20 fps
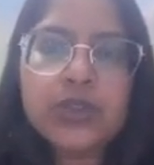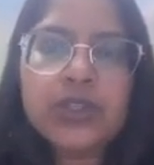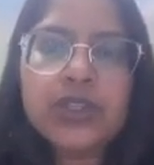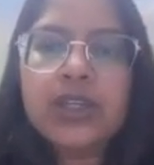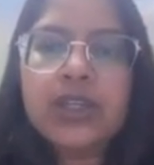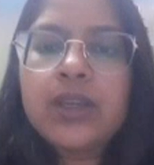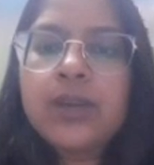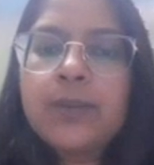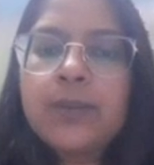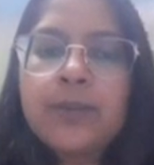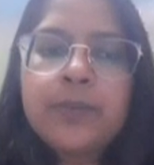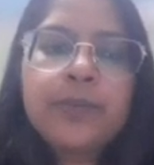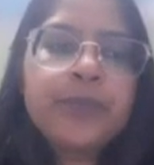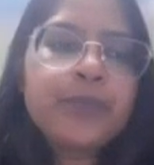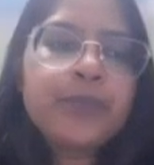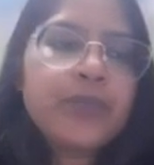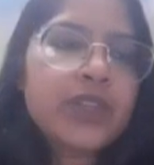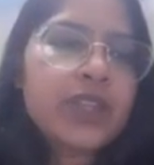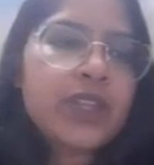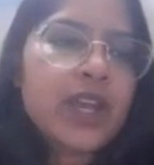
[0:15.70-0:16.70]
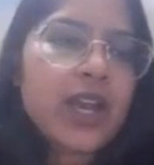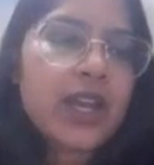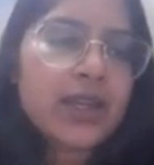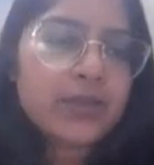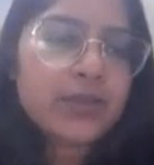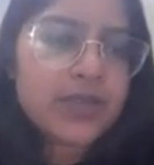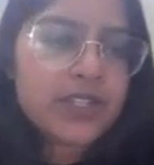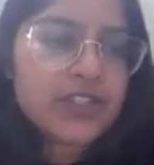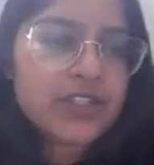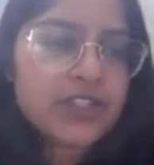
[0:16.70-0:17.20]
Roorkee.
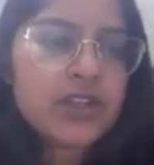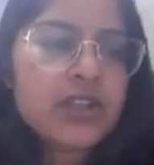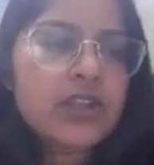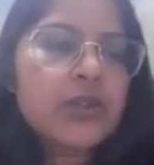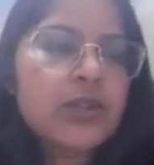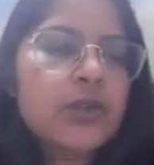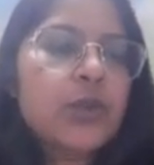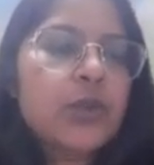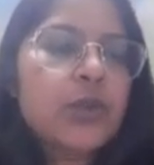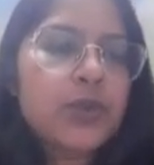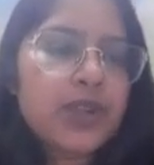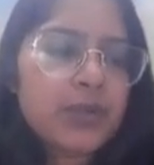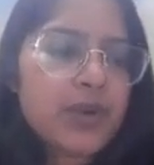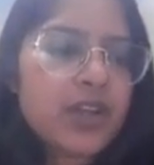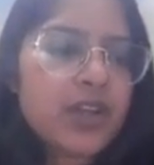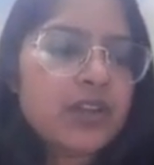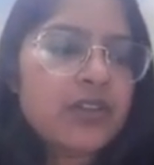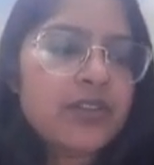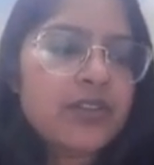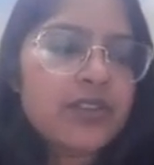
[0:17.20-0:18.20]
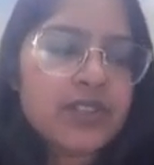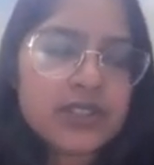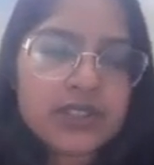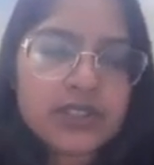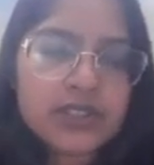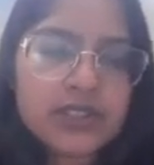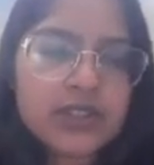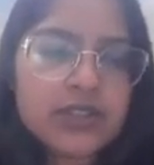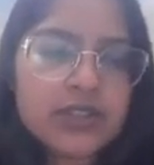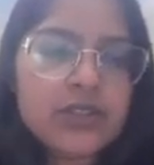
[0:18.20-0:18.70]
I'm Isha Rathore, PMRF and
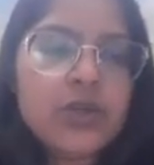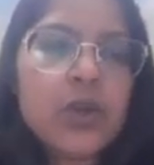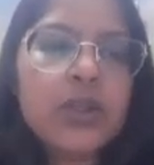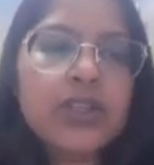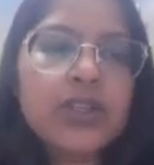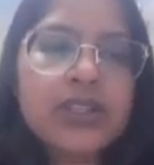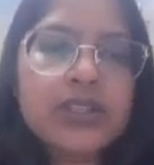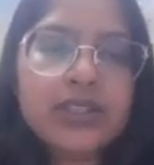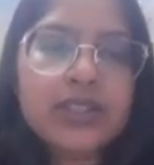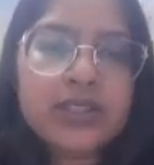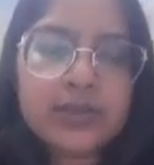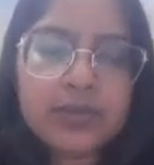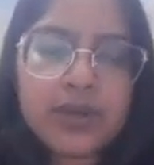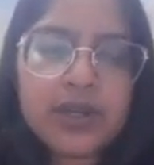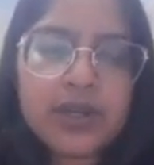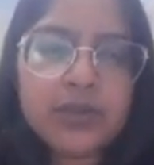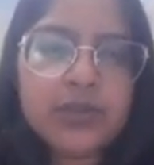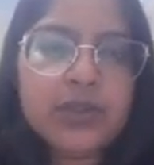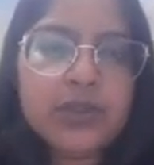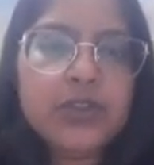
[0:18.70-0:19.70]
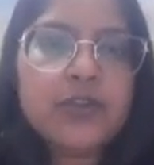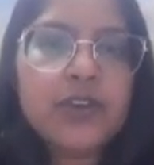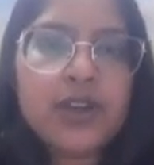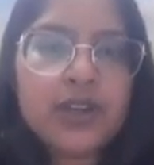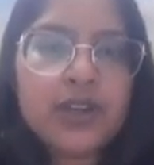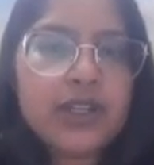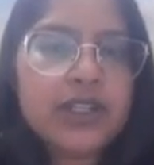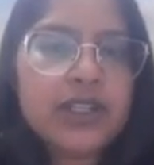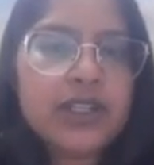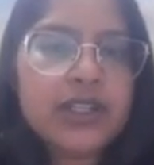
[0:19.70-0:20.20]
Research Scholar at the Department of
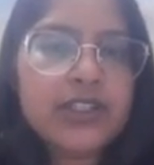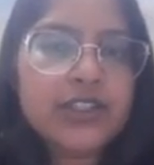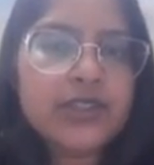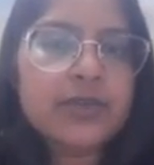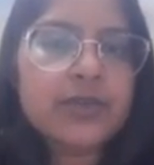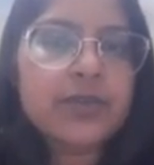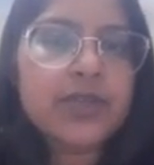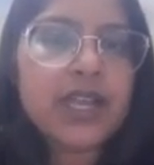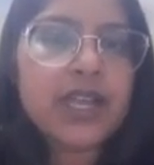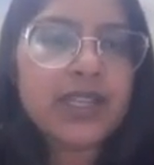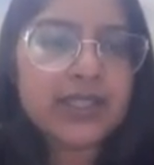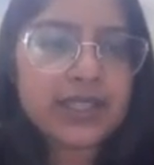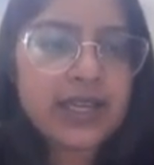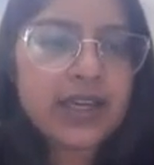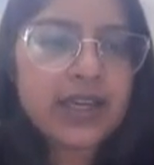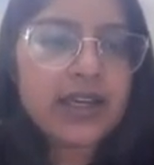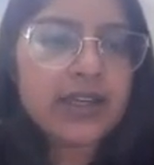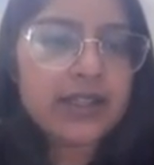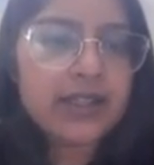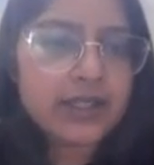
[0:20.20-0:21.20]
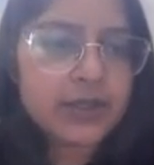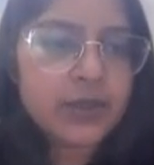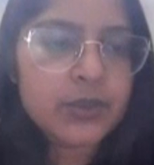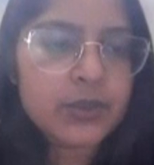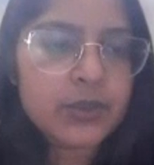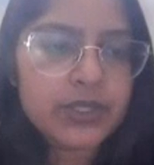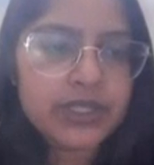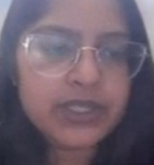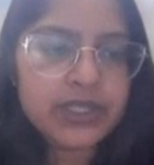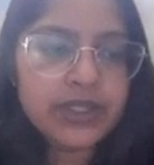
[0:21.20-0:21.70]
Architecture and Planning, IIT
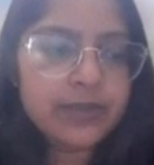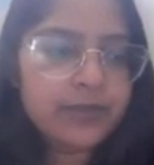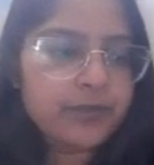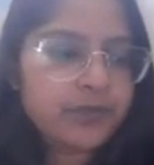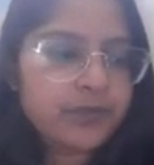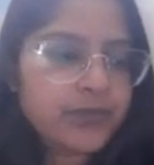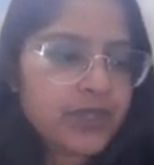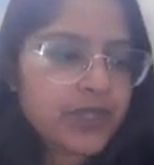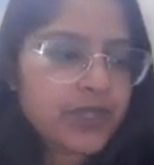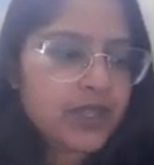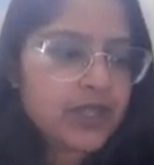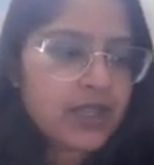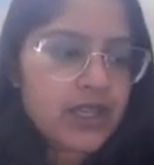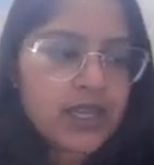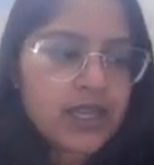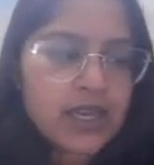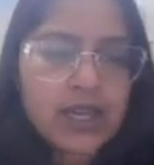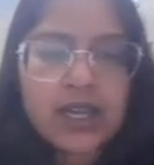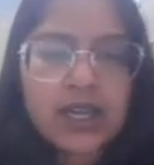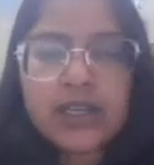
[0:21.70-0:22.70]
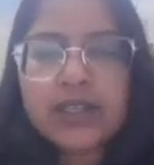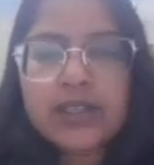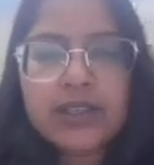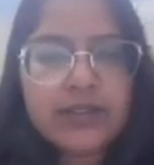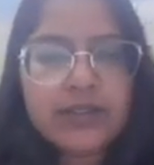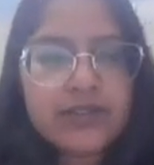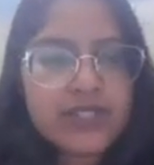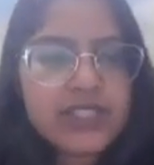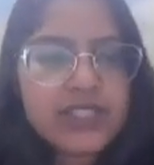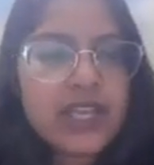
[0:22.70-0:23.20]
Roorkee. And
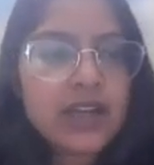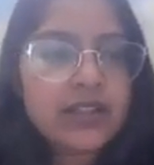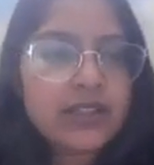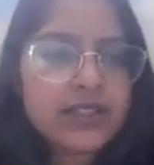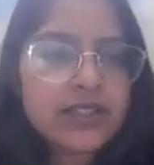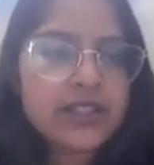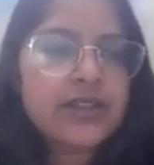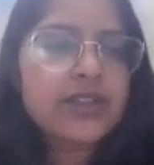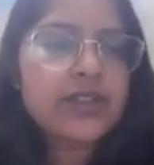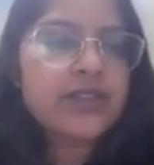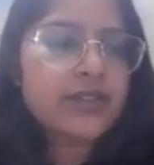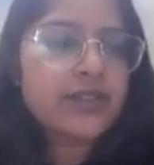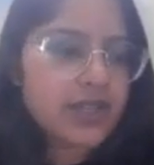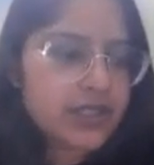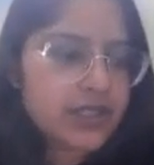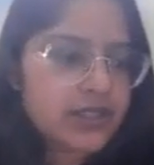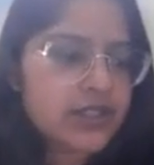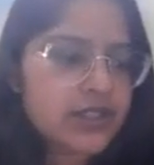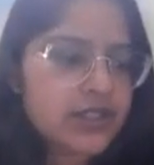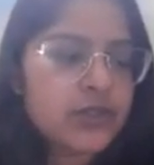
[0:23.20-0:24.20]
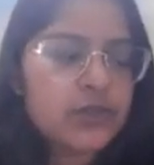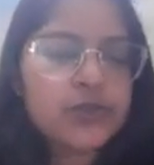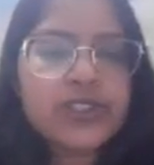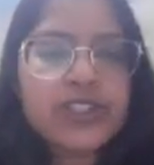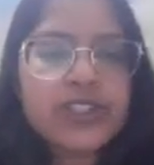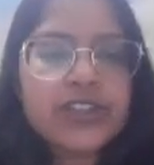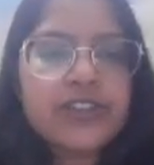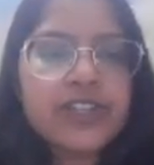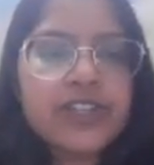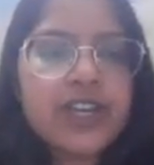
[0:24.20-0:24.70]
every Saturday and
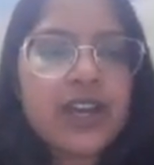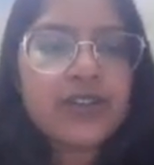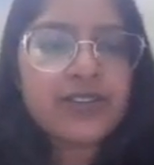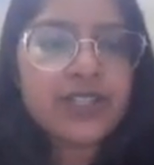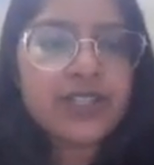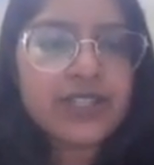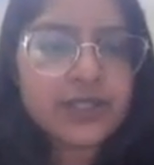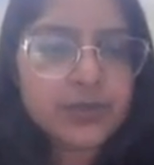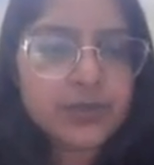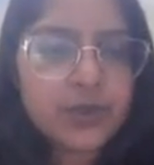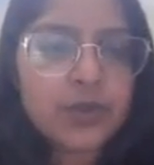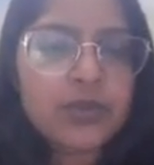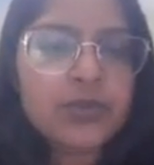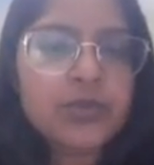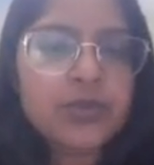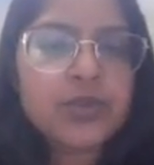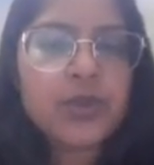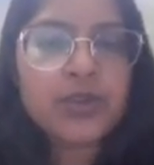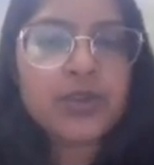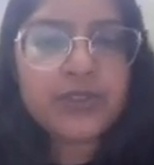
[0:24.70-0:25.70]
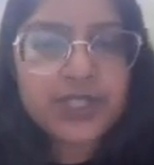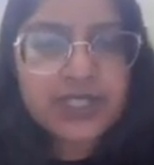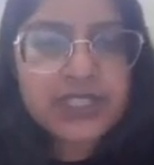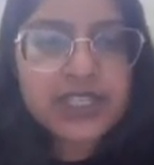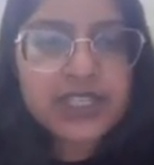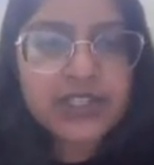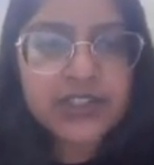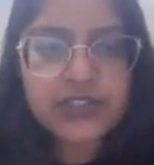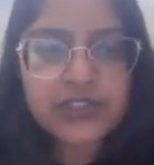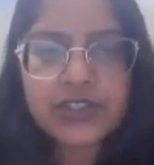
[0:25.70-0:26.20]
Tuesday, we have these problem solving
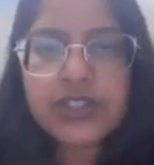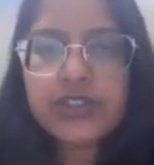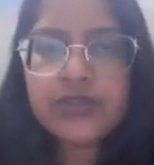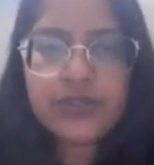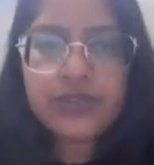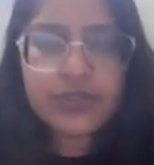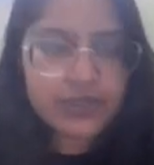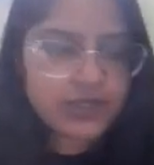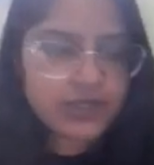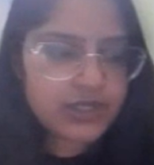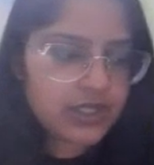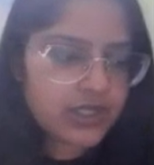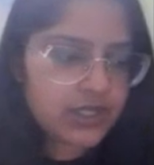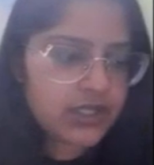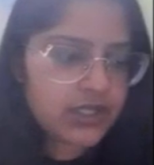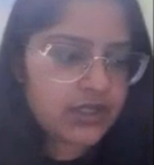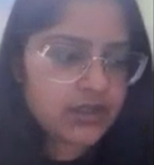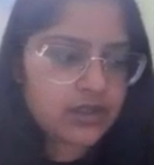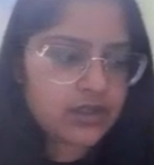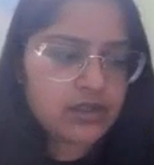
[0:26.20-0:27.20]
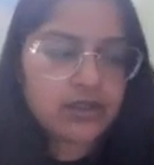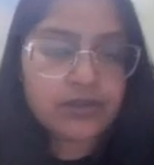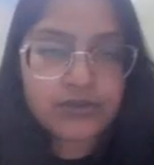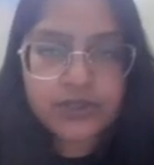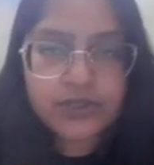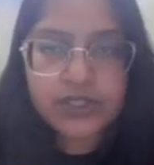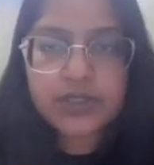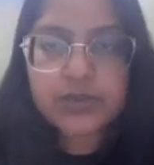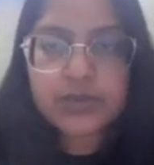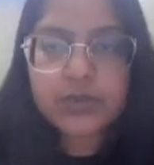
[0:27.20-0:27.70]
sessions for
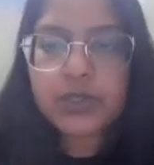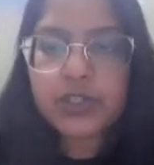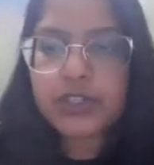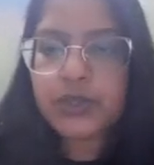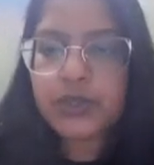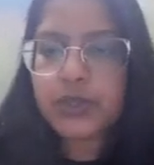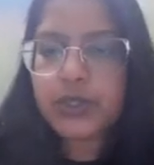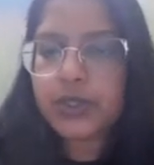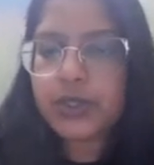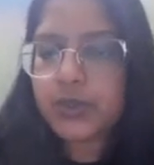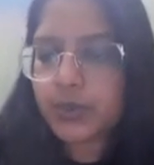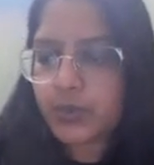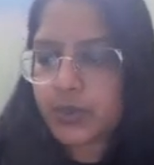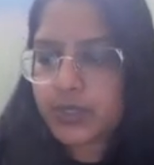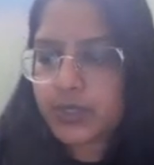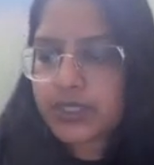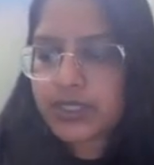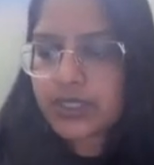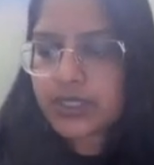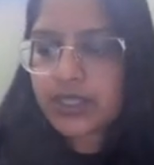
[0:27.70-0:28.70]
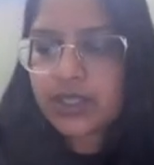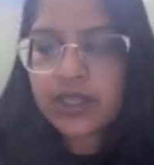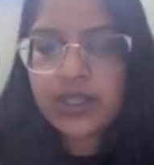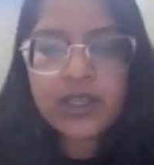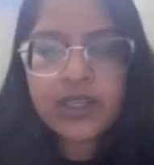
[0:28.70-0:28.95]
this particular course.